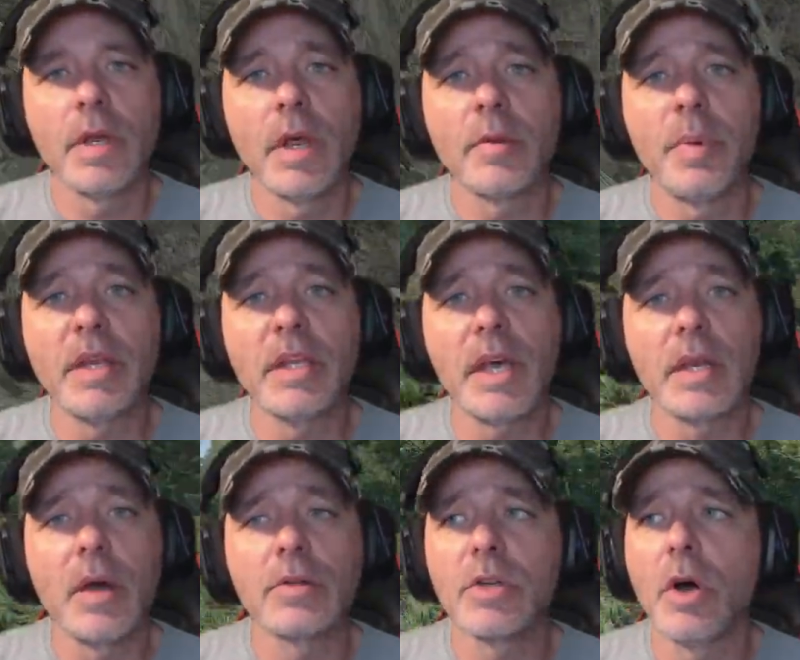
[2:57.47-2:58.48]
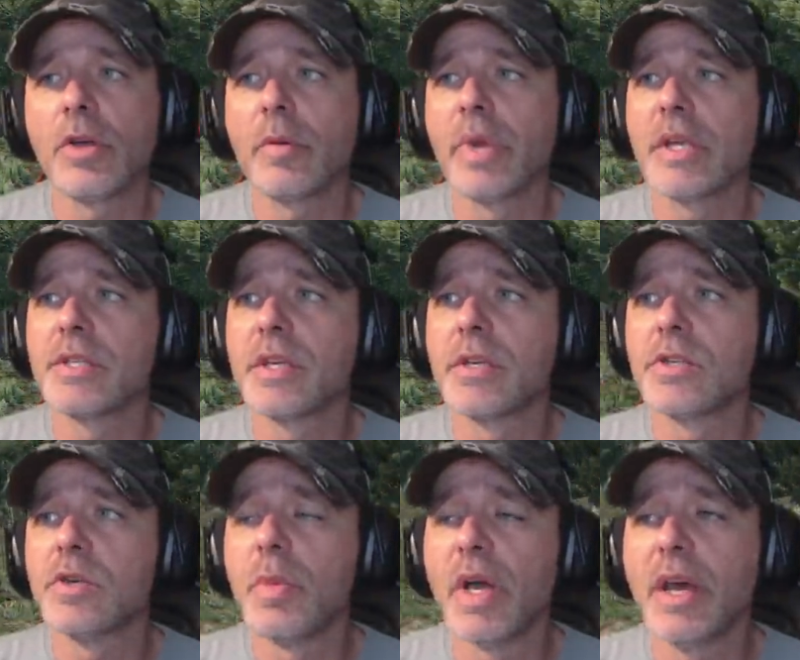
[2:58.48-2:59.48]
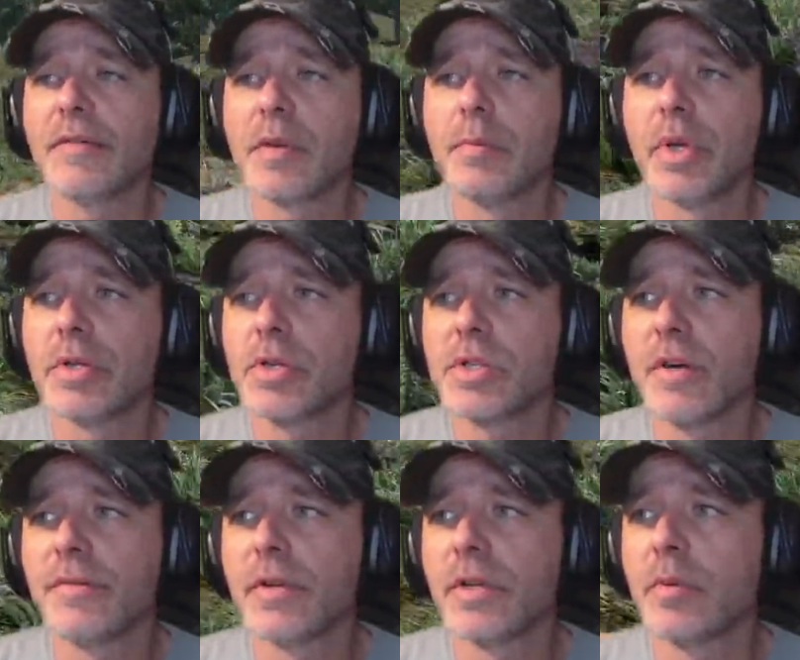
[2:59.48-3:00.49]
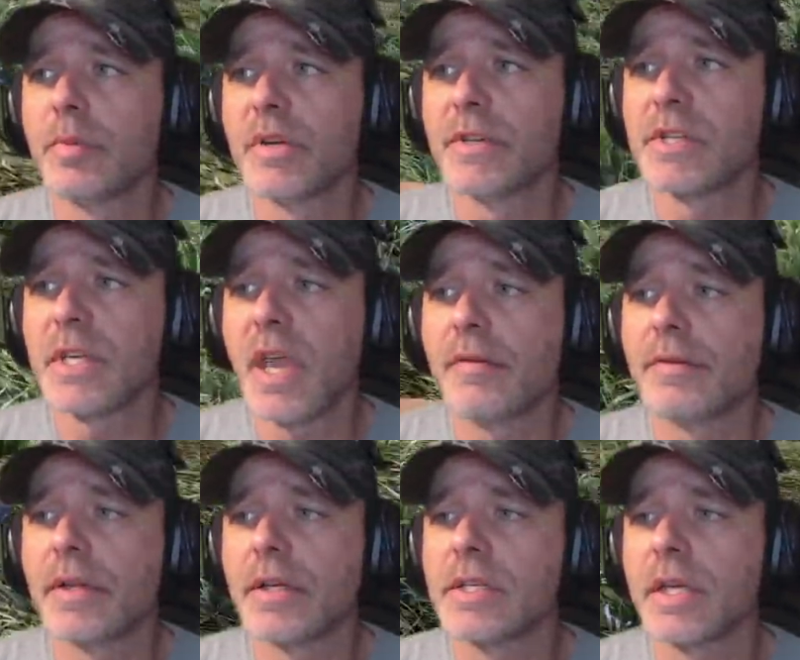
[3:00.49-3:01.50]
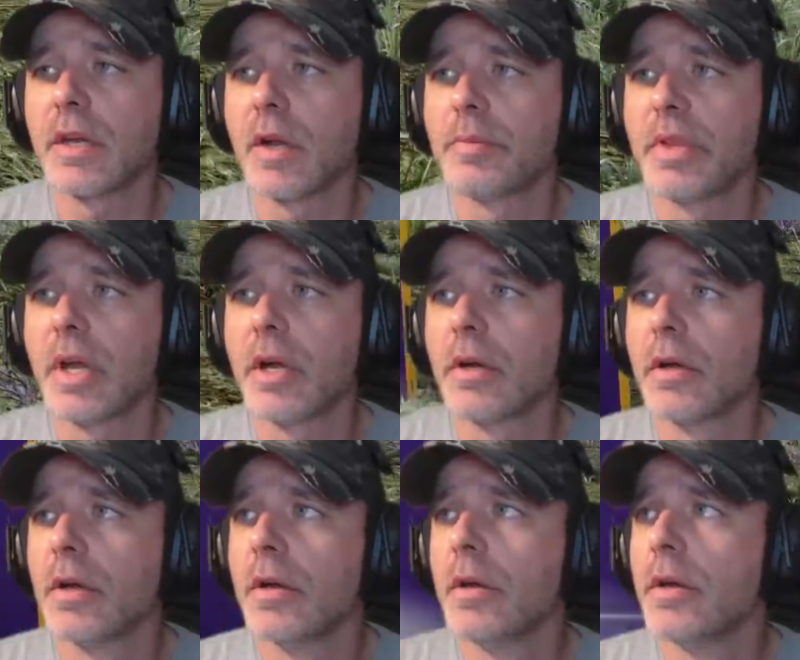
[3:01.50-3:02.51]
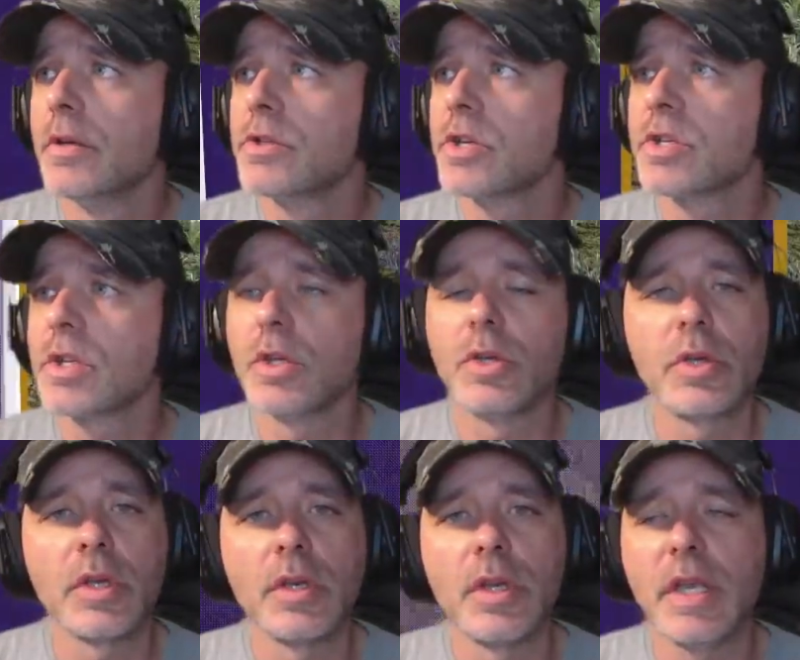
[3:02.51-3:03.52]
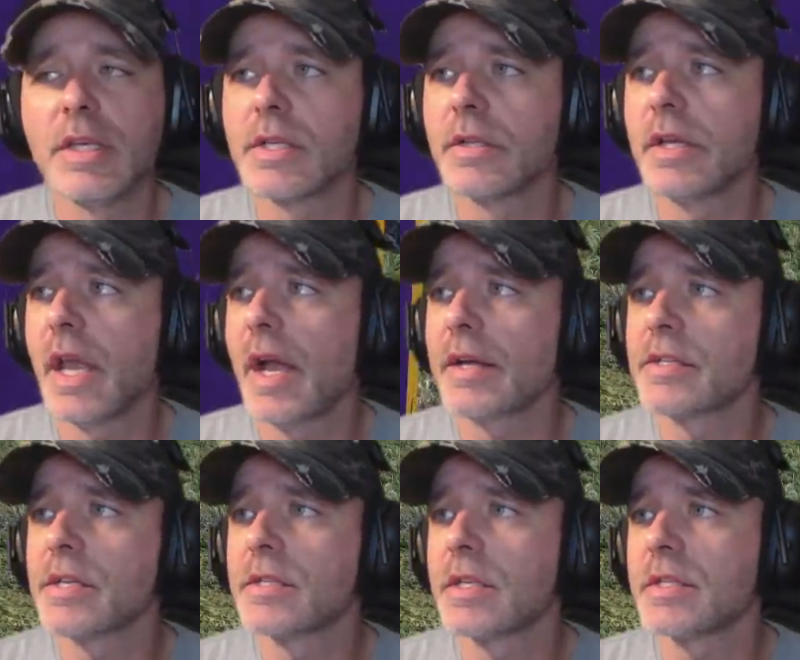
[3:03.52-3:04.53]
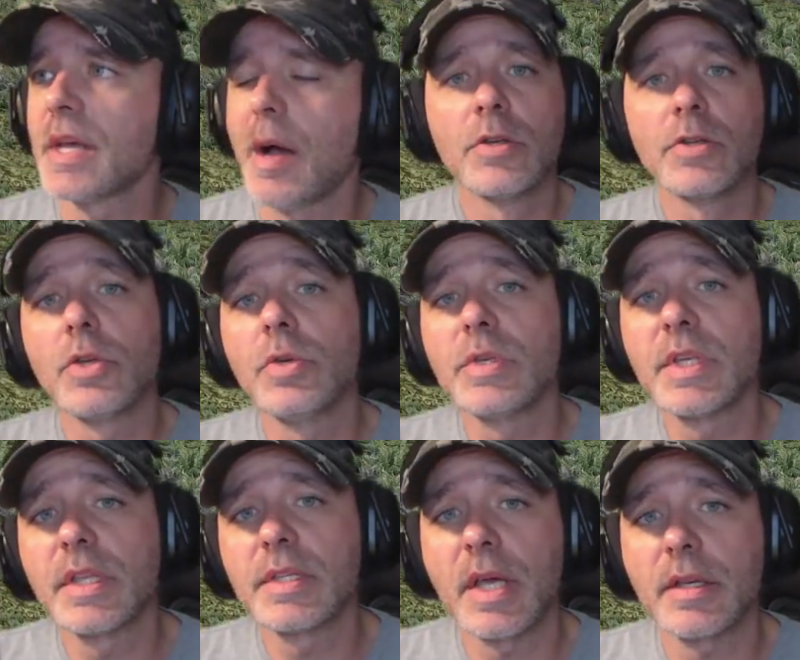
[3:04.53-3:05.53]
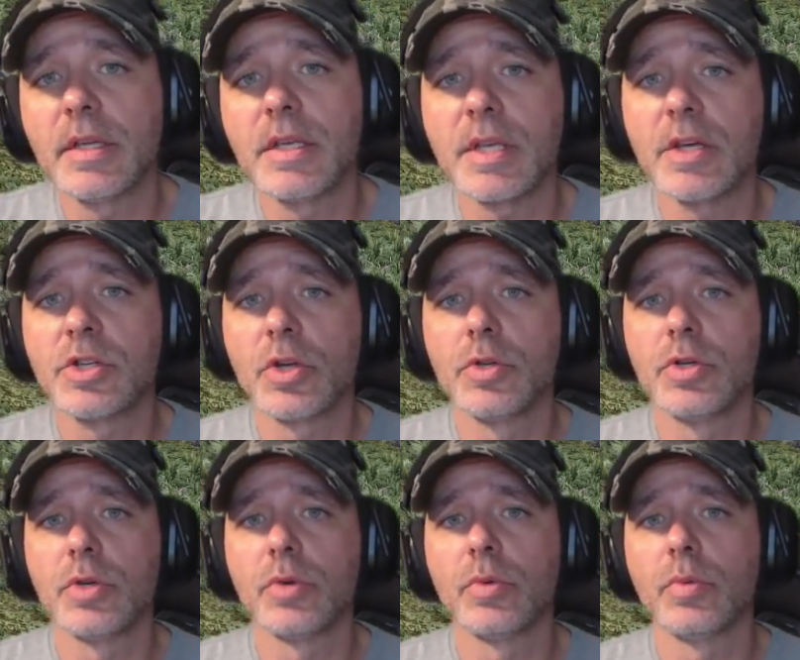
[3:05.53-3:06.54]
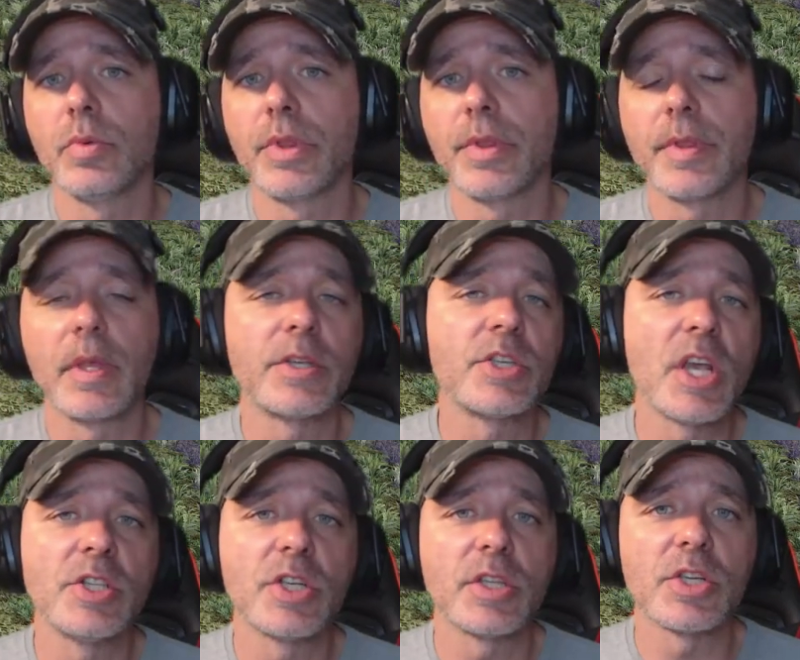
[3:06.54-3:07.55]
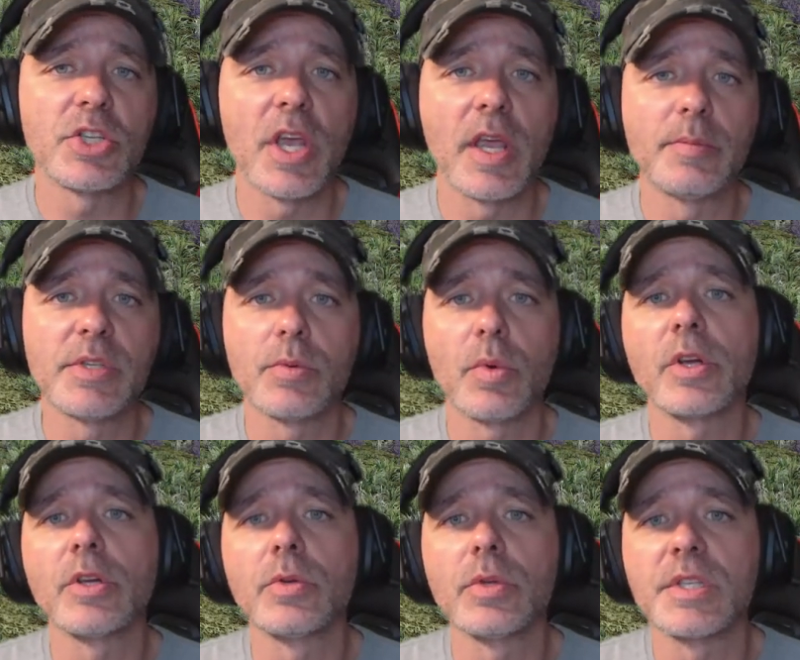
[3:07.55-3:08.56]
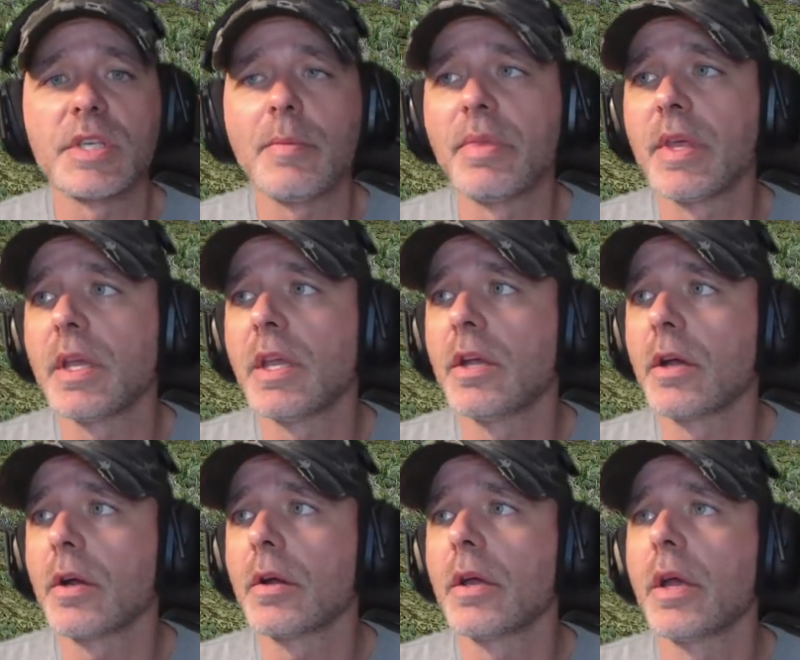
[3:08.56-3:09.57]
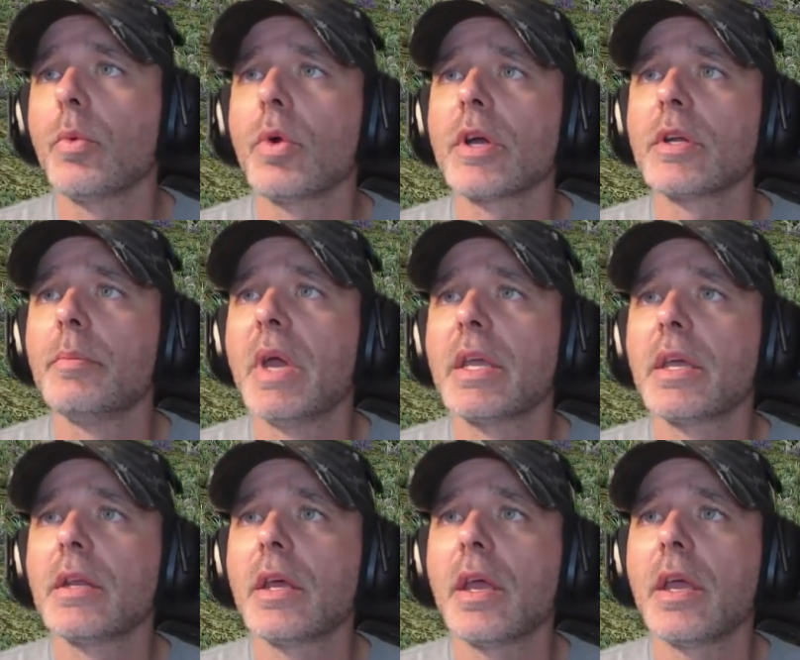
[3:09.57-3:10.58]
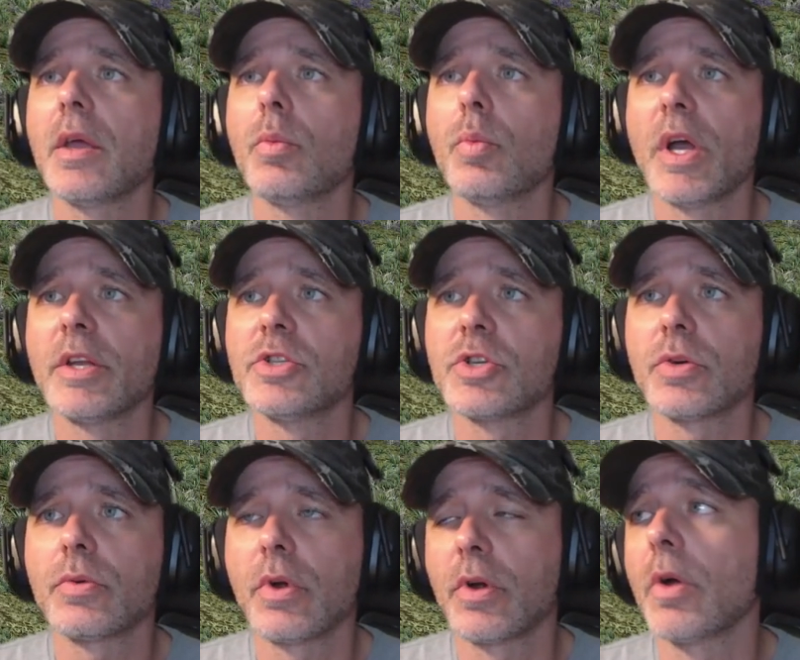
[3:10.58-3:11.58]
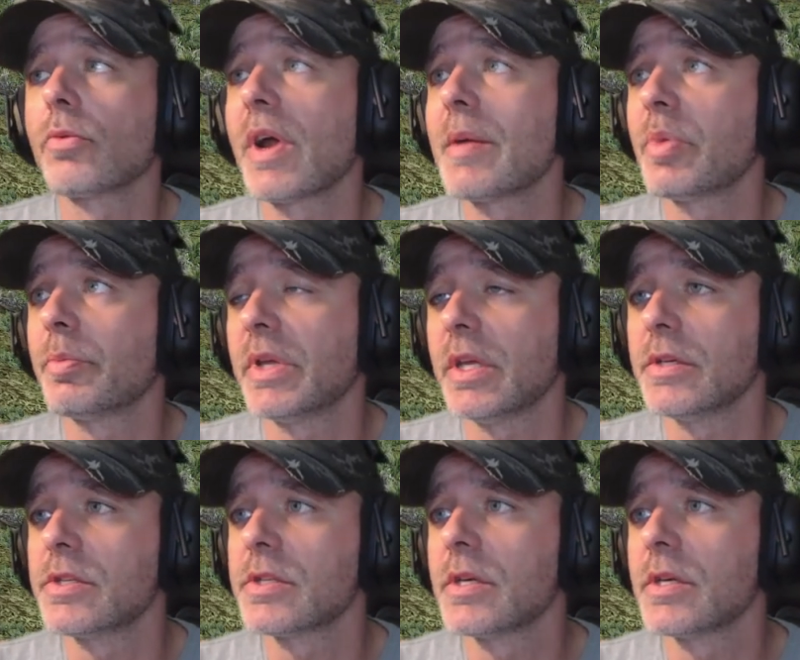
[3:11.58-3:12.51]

Now, depending on how tall your base is, you might have to build yourself a little bit of a scaffolding to up there, just so that you can easily access the top. So using the techniques I showed you with the changing the shapes, we're going to do the same thing here. And we're going to make it a wedge or a ramp piece.